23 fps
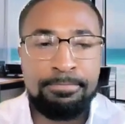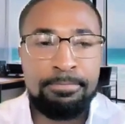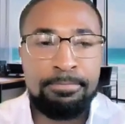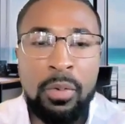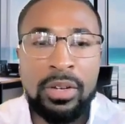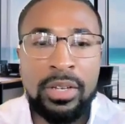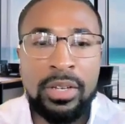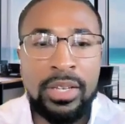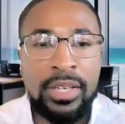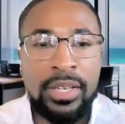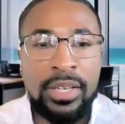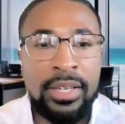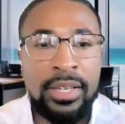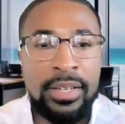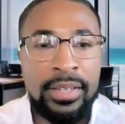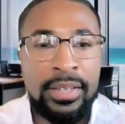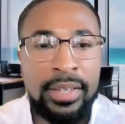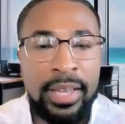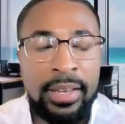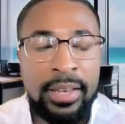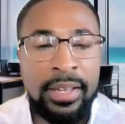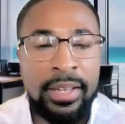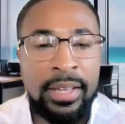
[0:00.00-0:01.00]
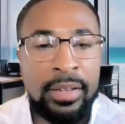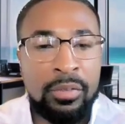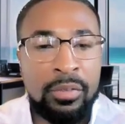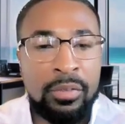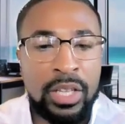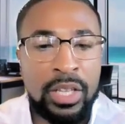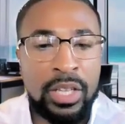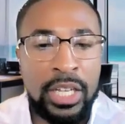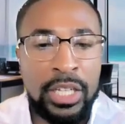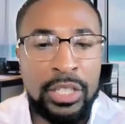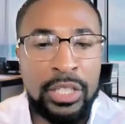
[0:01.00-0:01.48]
networking
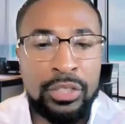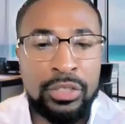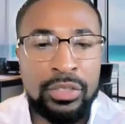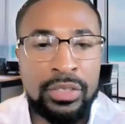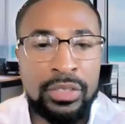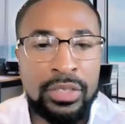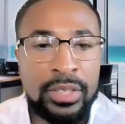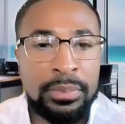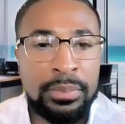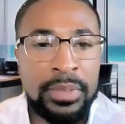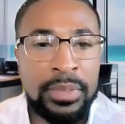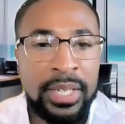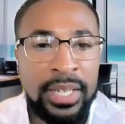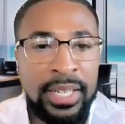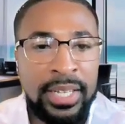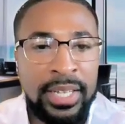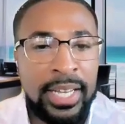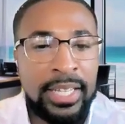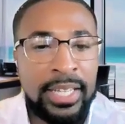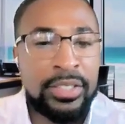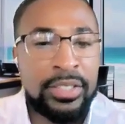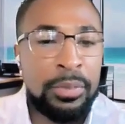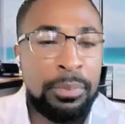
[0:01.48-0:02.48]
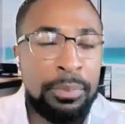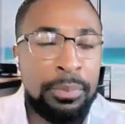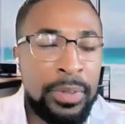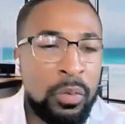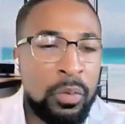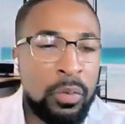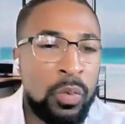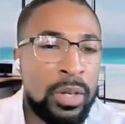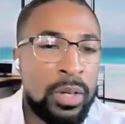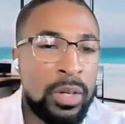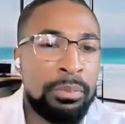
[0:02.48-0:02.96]
and relationships. Has there
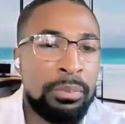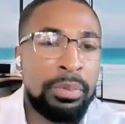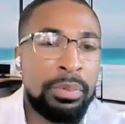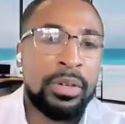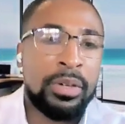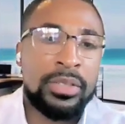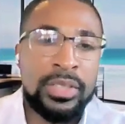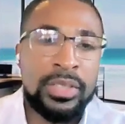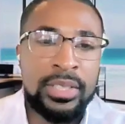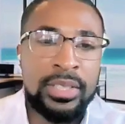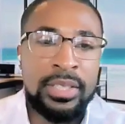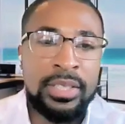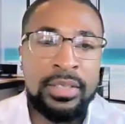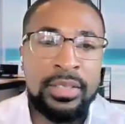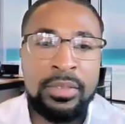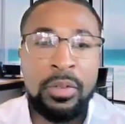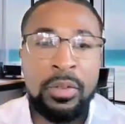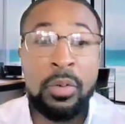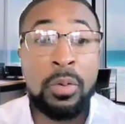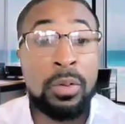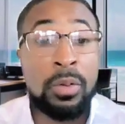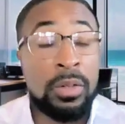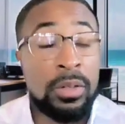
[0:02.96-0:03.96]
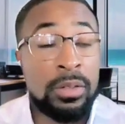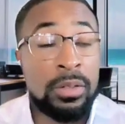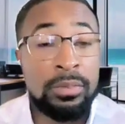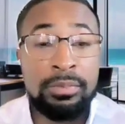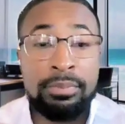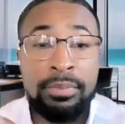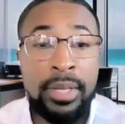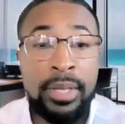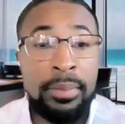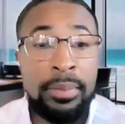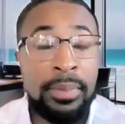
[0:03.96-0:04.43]
been one person
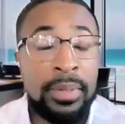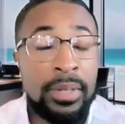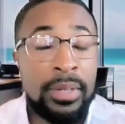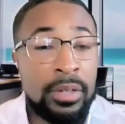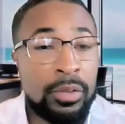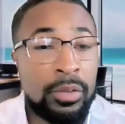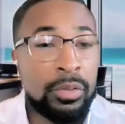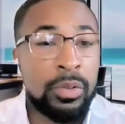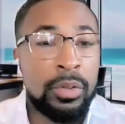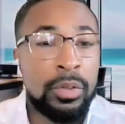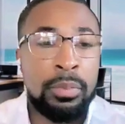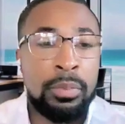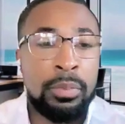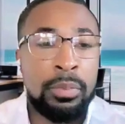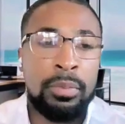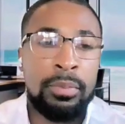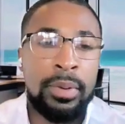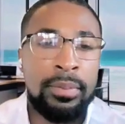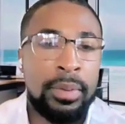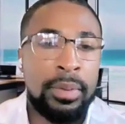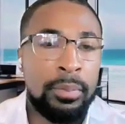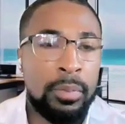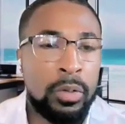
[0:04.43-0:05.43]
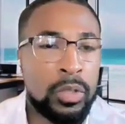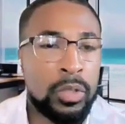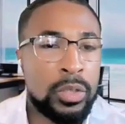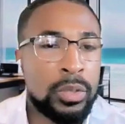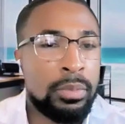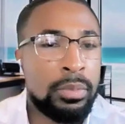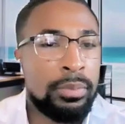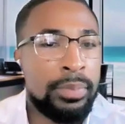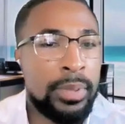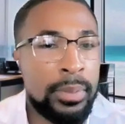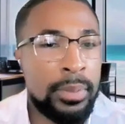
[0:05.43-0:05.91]
or maybe a group or maybe
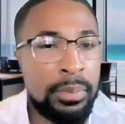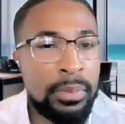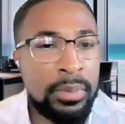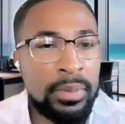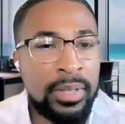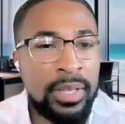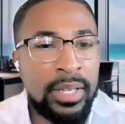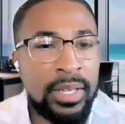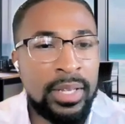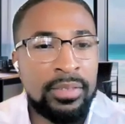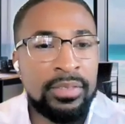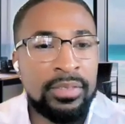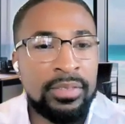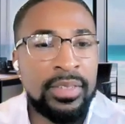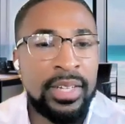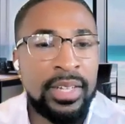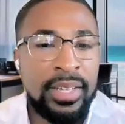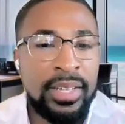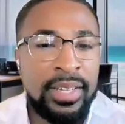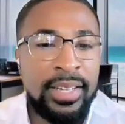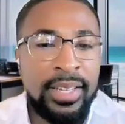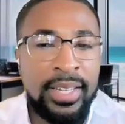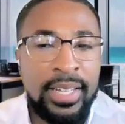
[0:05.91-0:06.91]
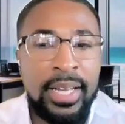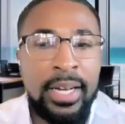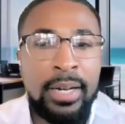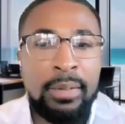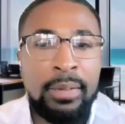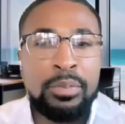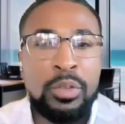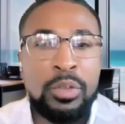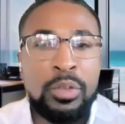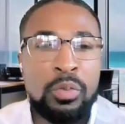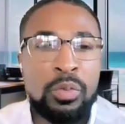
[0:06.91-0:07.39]
multiple people that have
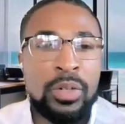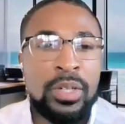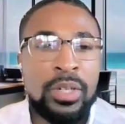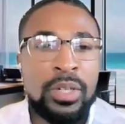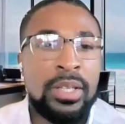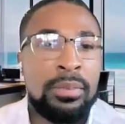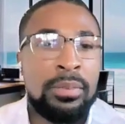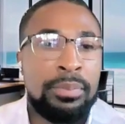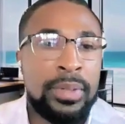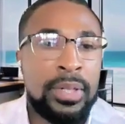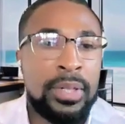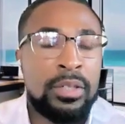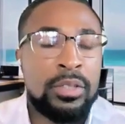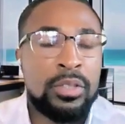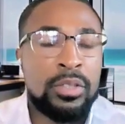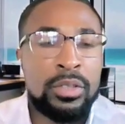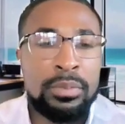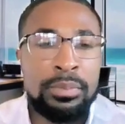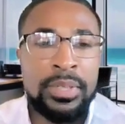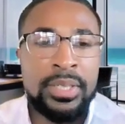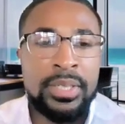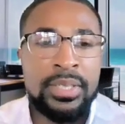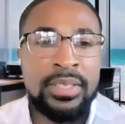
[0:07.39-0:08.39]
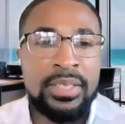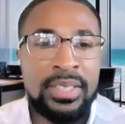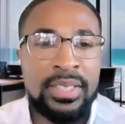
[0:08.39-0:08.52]
helped you really build your